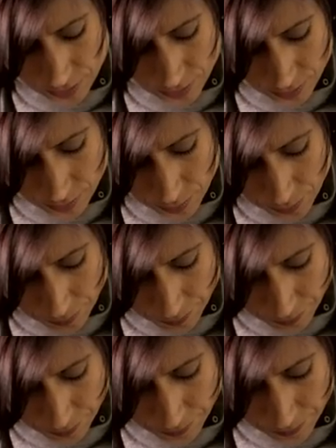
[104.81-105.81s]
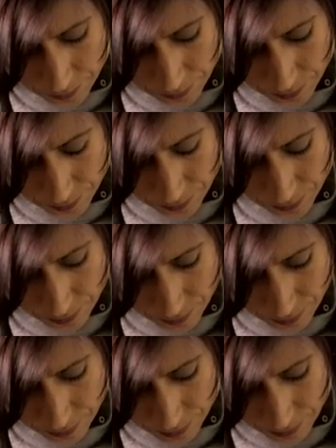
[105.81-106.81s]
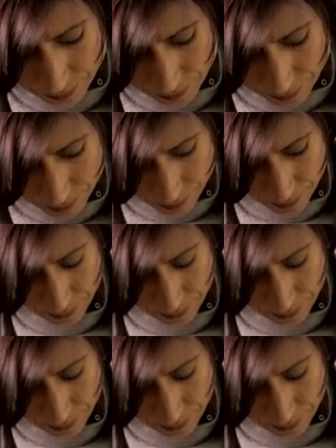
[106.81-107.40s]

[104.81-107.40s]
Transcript: Nothing is said.